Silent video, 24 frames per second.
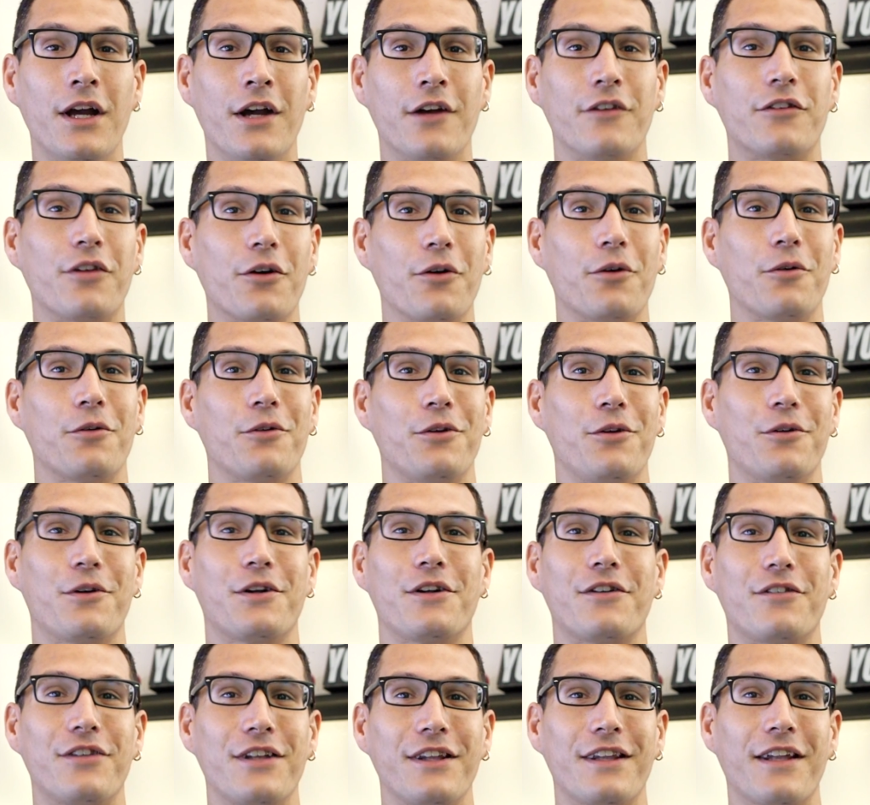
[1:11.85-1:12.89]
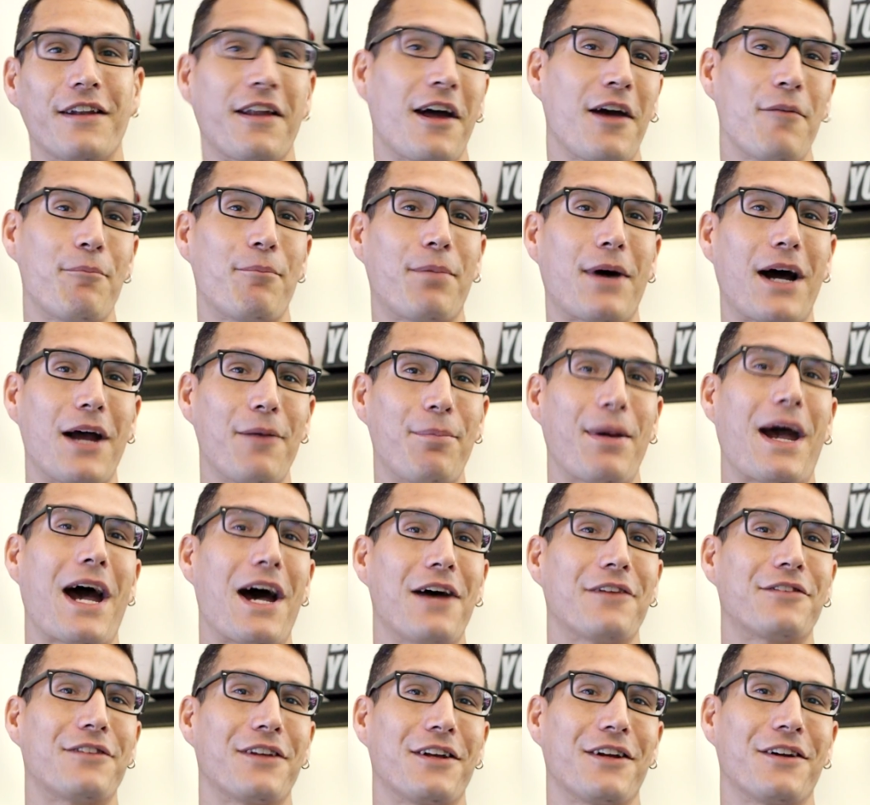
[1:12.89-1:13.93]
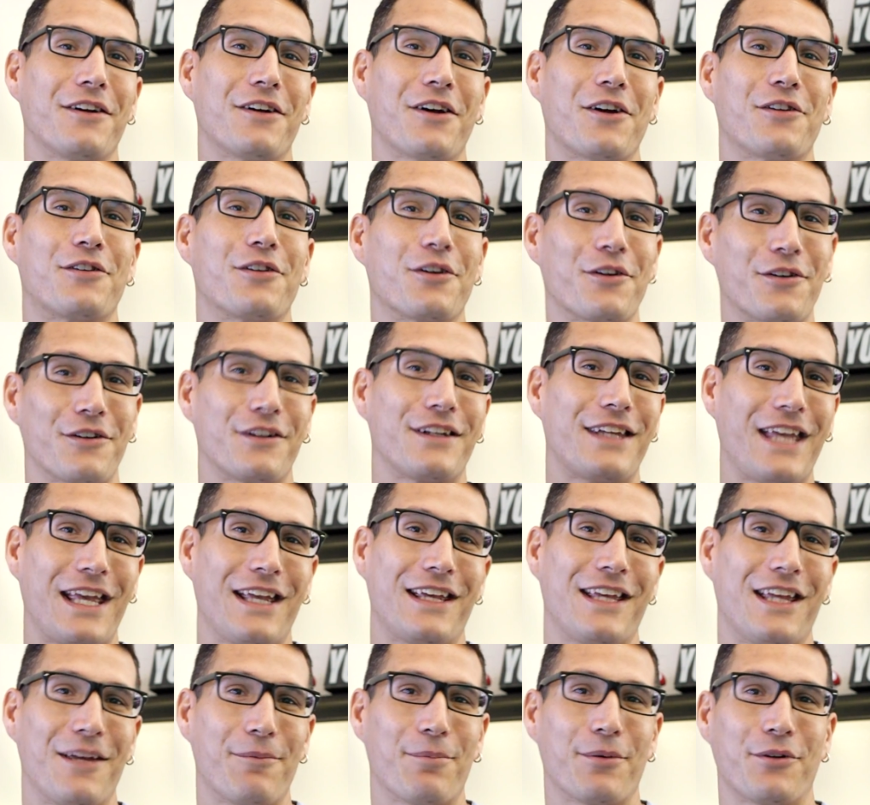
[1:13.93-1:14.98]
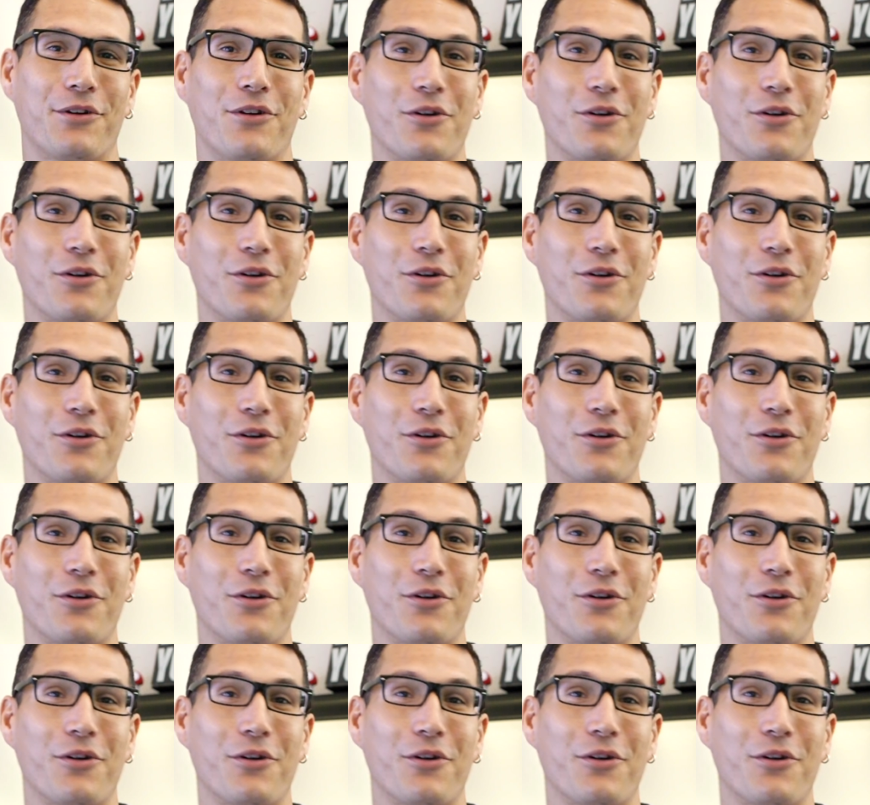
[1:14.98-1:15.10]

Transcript: so you can see that I'm bypassing a certain gatekeeper.